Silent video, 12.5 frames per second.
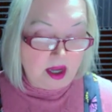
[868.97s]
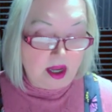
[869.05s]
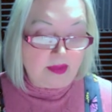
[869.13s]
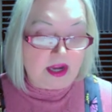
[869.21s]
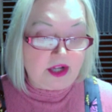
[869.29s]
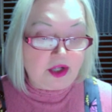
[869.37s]

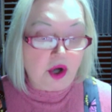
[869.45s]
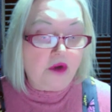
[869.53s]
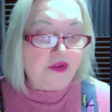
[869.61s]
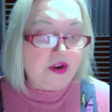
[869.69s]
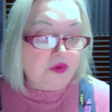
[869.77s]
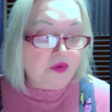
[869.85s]

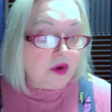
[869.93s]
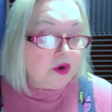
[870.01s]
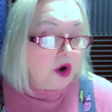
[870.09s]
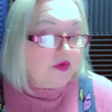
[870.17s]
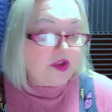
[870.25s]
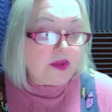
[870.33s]
Beethoven wrote
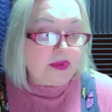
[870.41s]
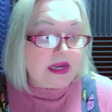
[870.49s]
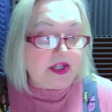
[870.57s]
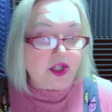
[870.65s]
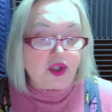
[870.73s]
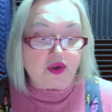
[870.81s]
over the
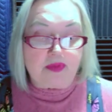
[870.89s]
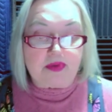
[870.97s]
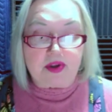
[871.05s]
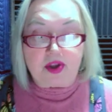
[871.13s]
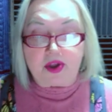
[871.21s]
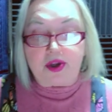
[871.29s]
manuscript
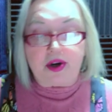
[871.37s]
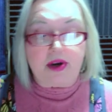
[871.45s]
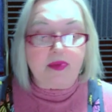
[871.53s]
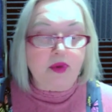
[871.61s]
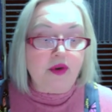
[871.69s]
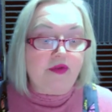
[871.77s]
of the
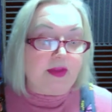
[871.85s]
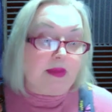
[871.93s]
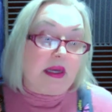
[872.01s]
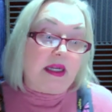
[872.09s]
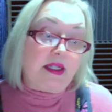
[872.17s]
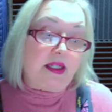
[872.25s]
third
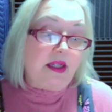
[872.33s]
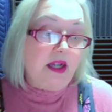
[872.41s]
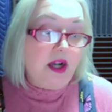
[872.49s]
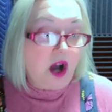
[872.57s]
movement